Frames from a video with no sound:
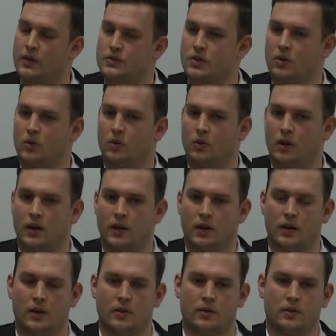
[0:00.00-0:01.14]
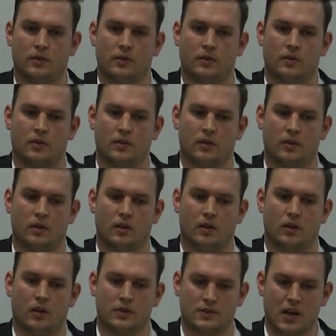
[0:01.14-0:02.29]
So uh,
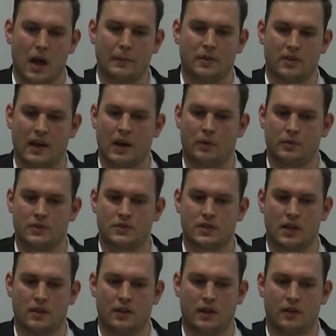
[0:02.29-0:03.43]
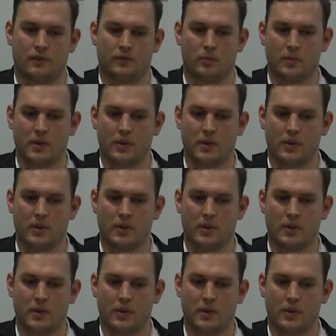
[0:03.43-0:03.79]
on top of that, I would say that for